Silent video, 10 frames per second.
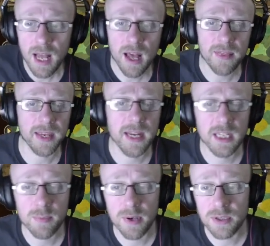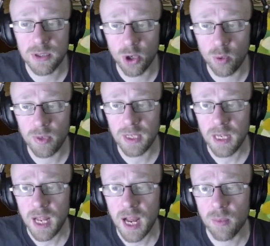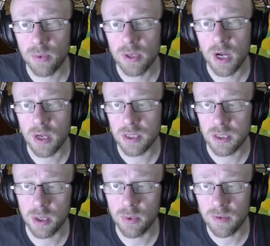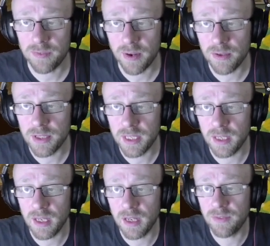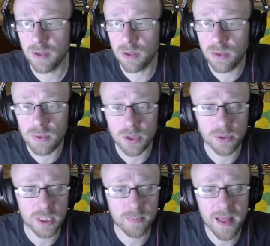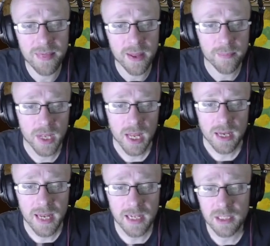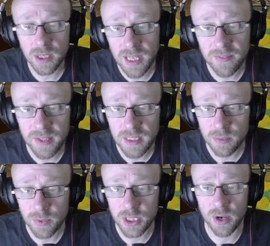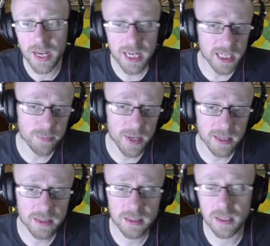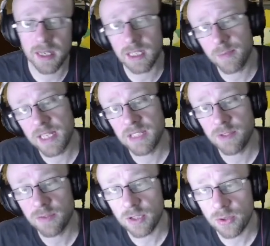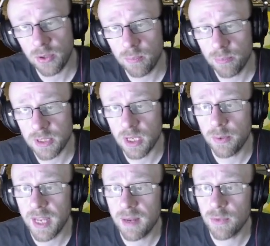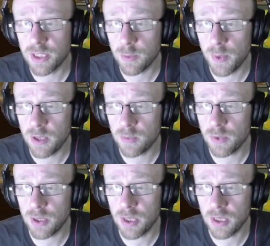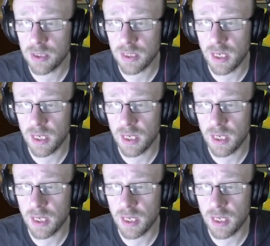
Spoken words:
They gain experience normally and will cost you authority if you lose or disband them. Next are levies, which are inexpensive to recruit but don't gain much experience but cost